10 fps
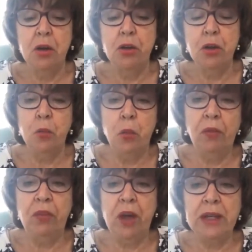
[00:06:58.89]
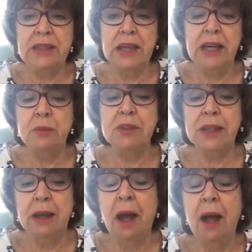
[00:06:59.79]
that what they'd said
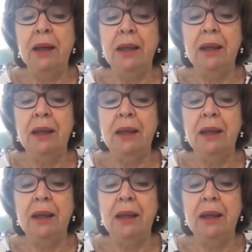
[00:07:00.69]
was a lie,